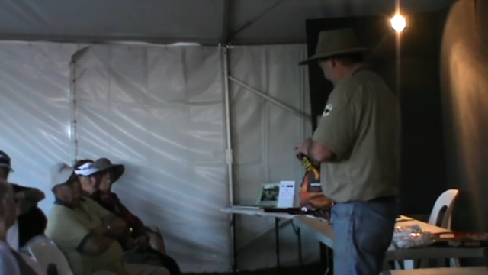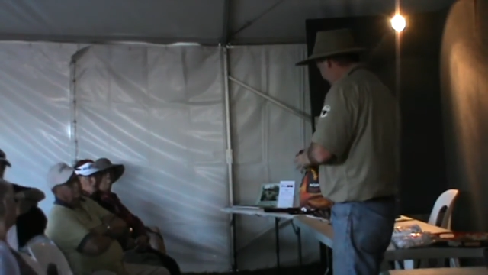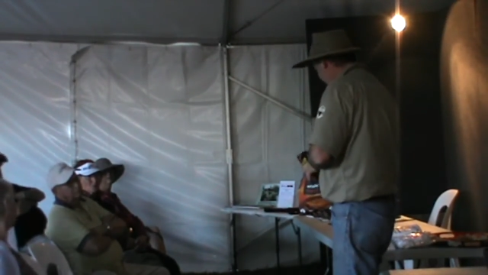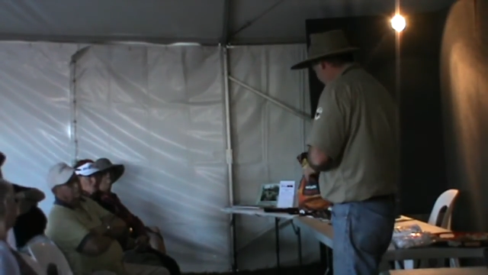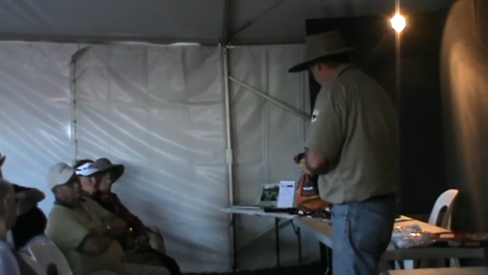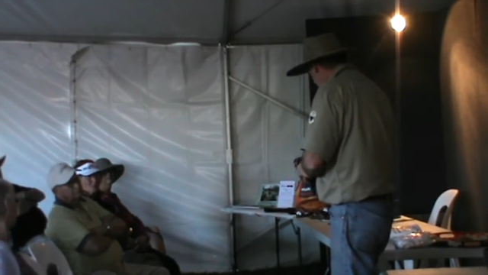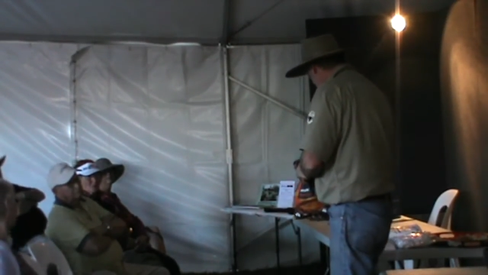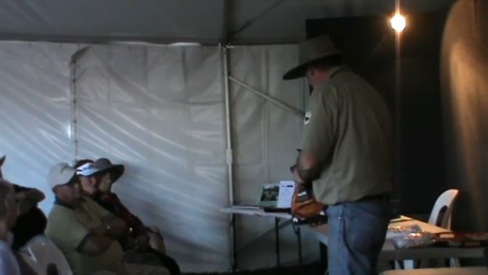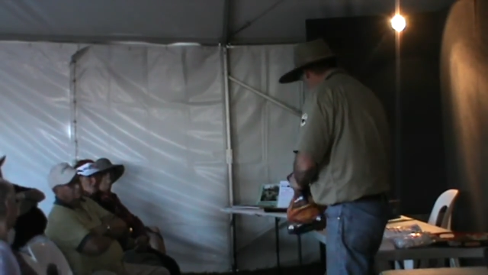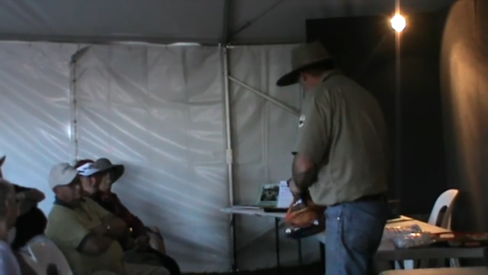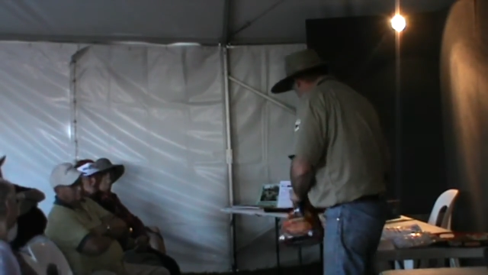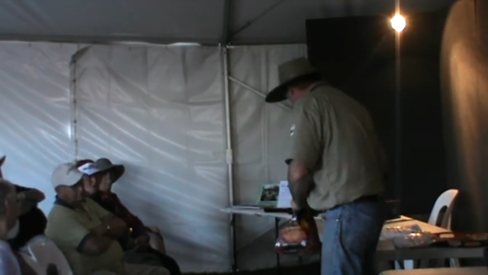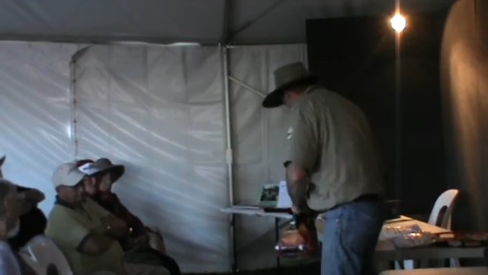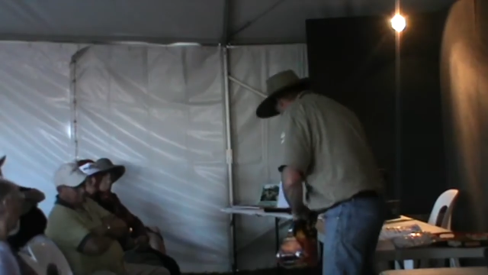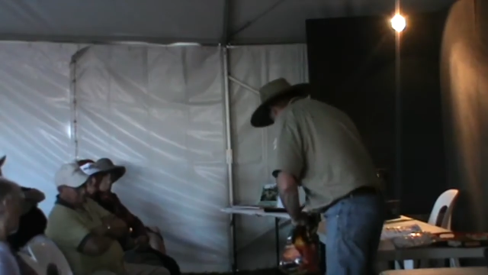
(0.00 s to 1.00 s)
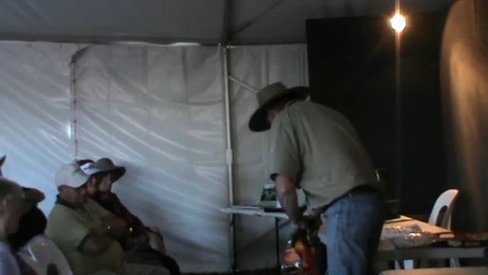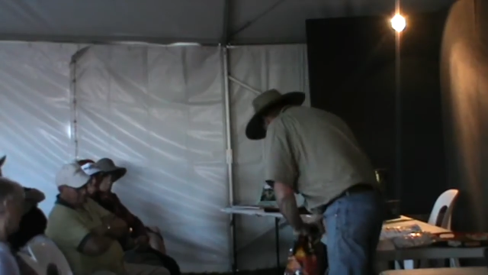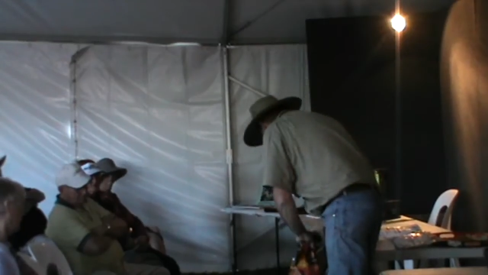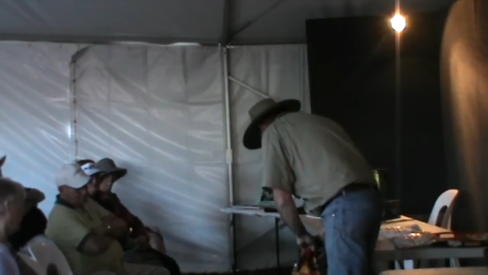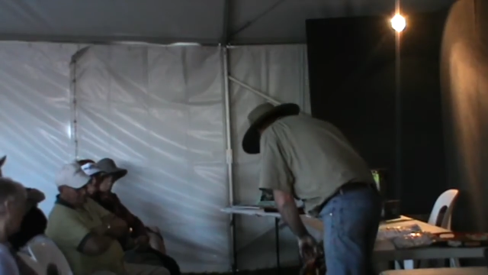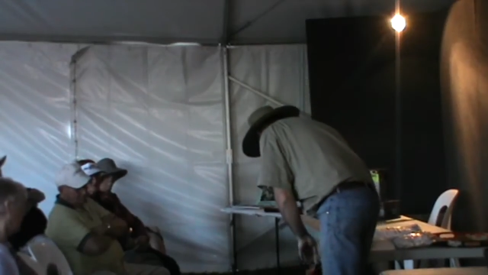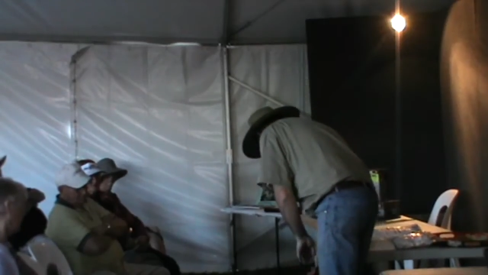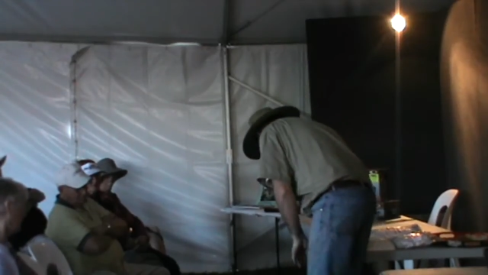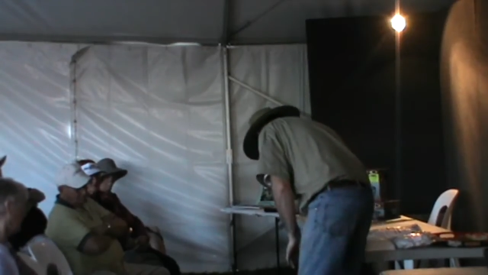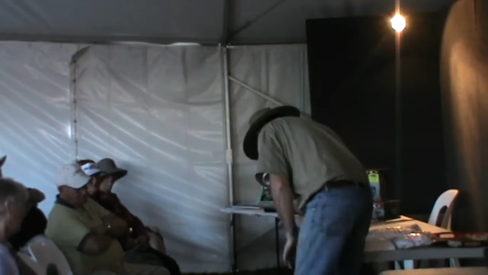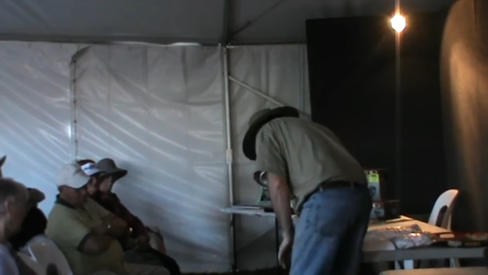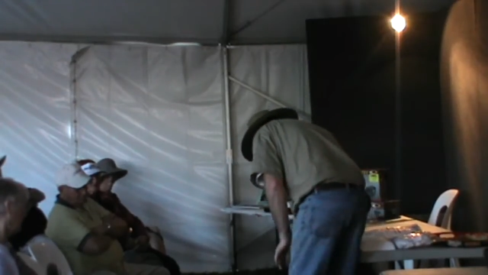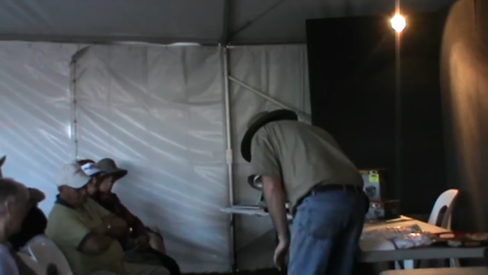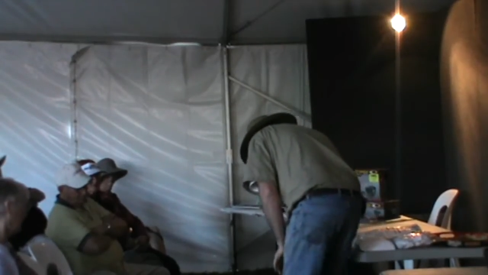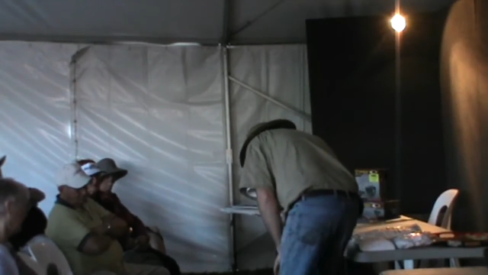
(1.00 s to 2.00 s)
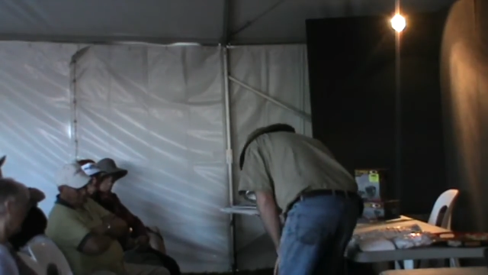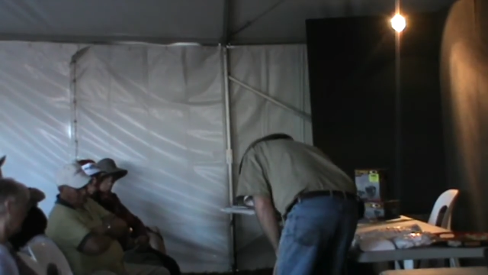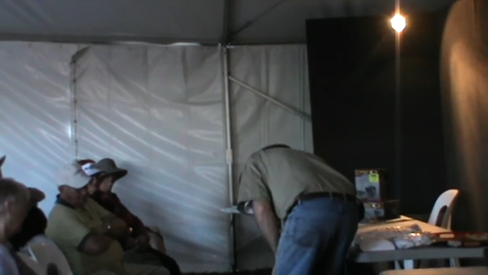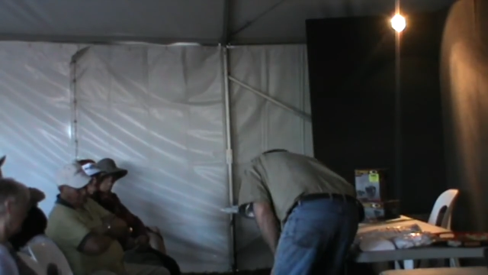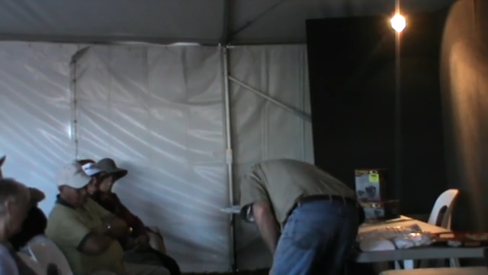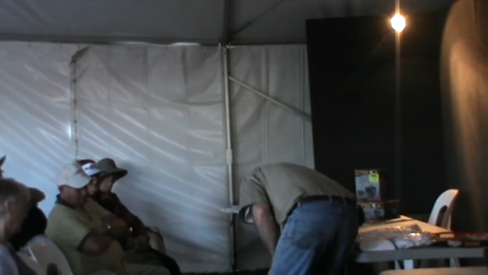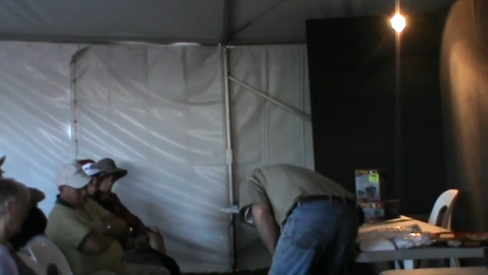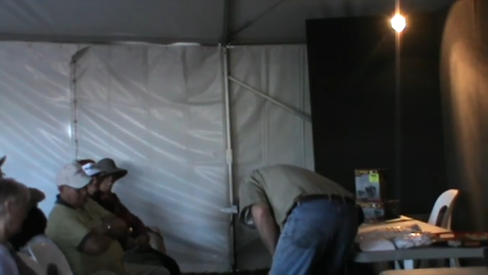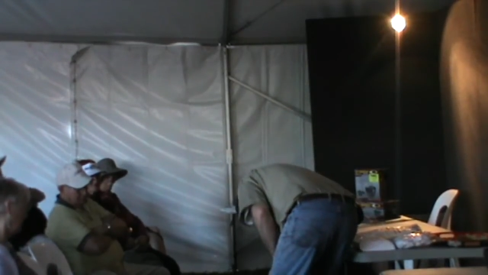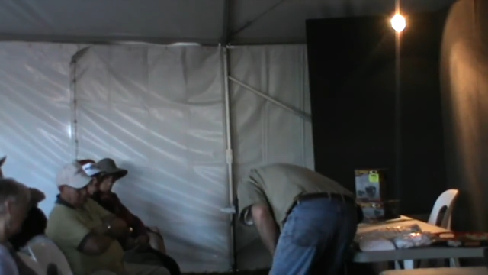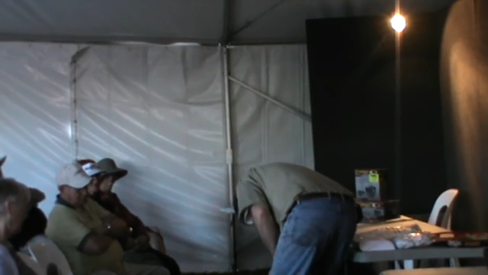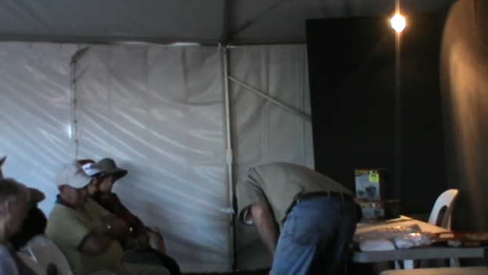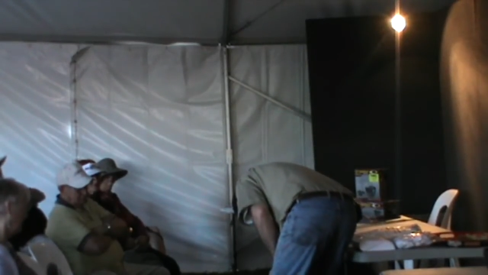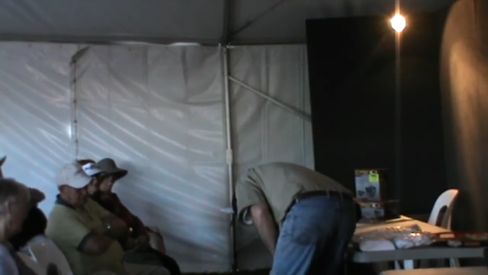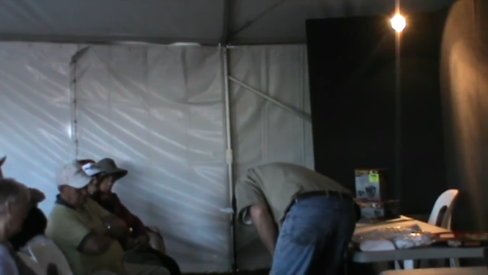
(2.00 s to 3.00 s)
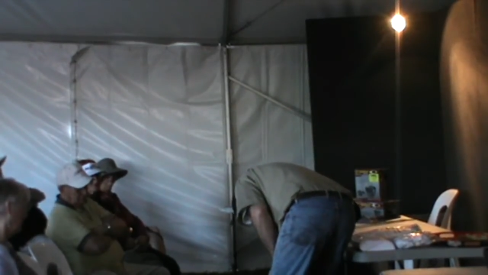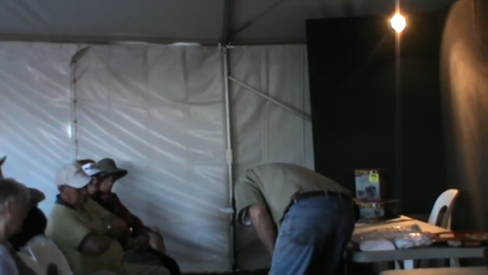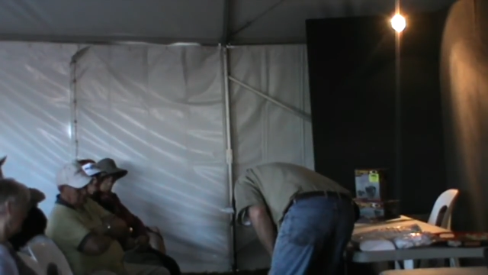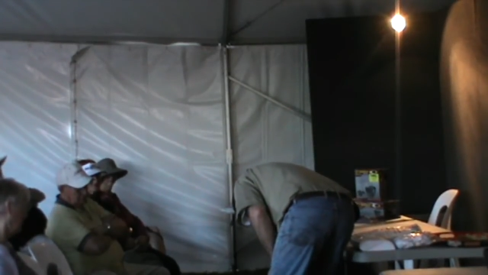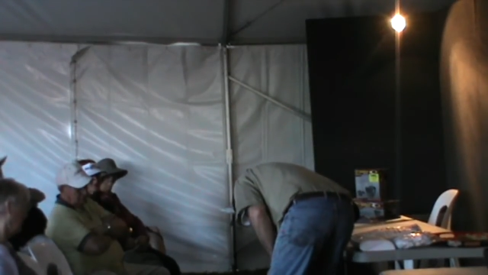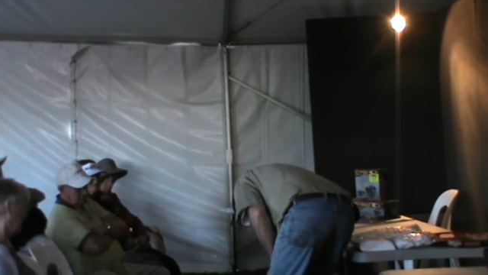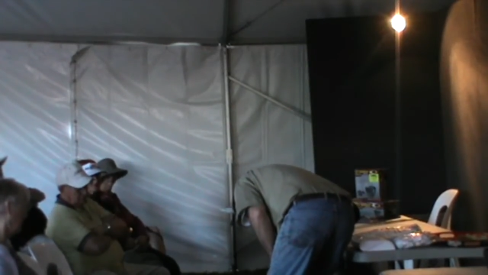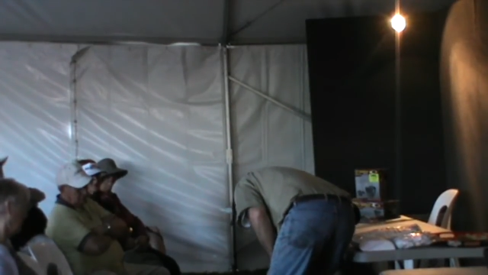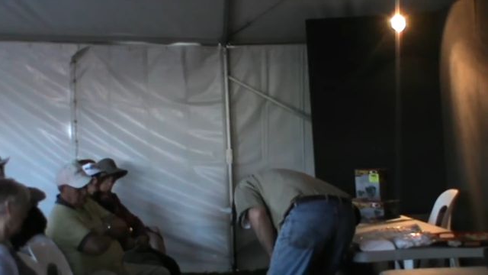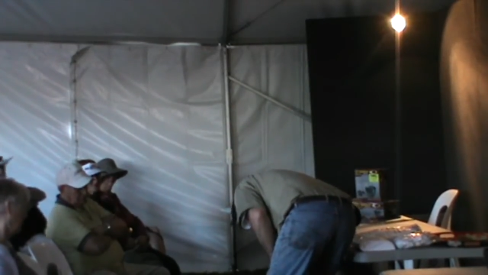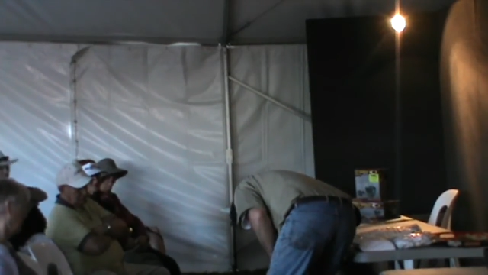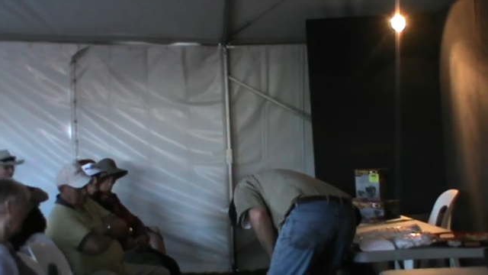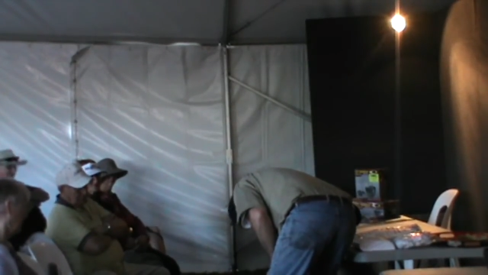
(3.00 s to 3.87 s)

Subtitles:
Nobody's mouth can be seen.